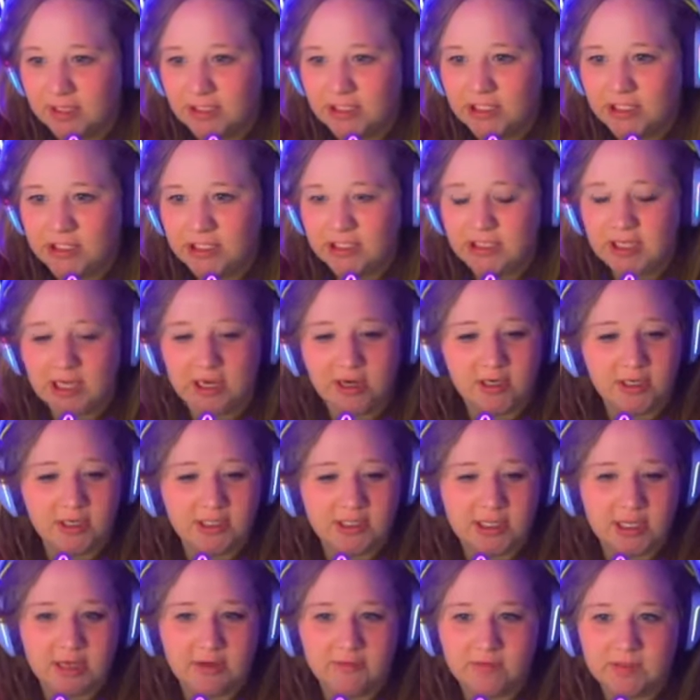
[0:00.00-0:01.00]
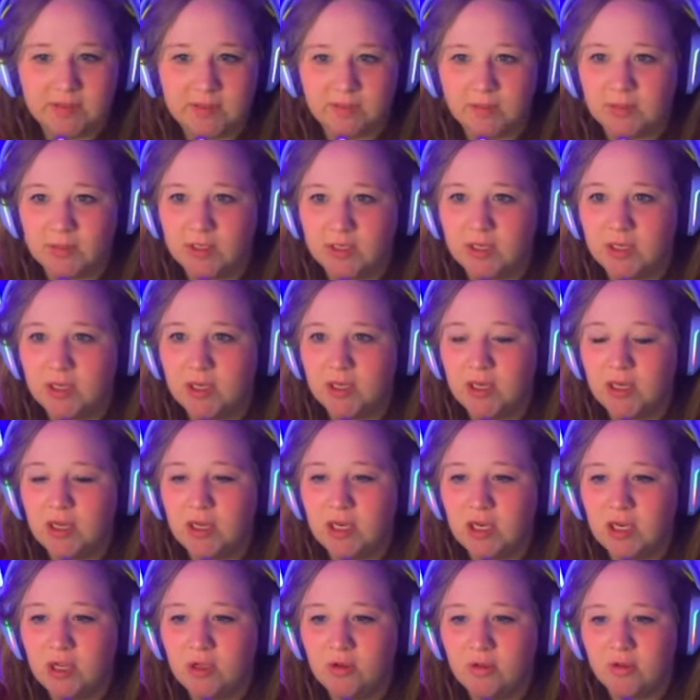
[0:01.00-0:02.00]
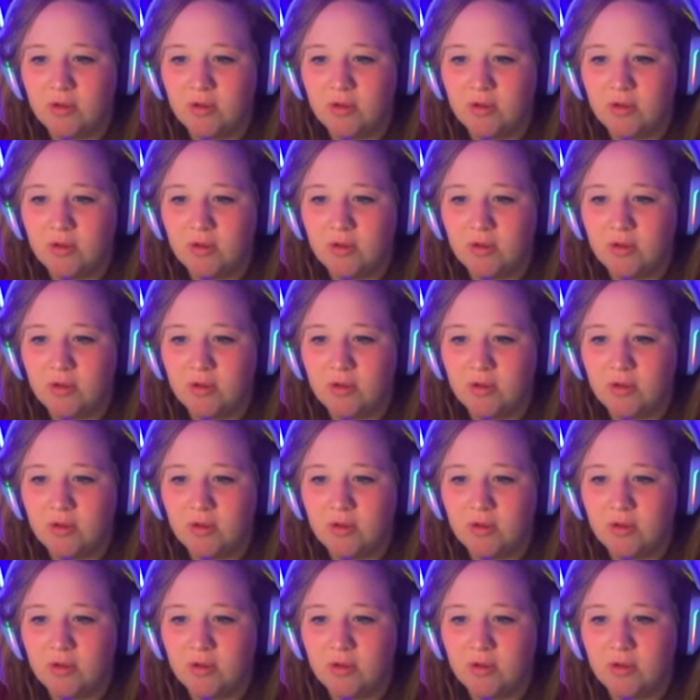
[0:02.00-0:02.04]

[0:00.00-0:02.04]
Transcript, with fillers: She's got herself some new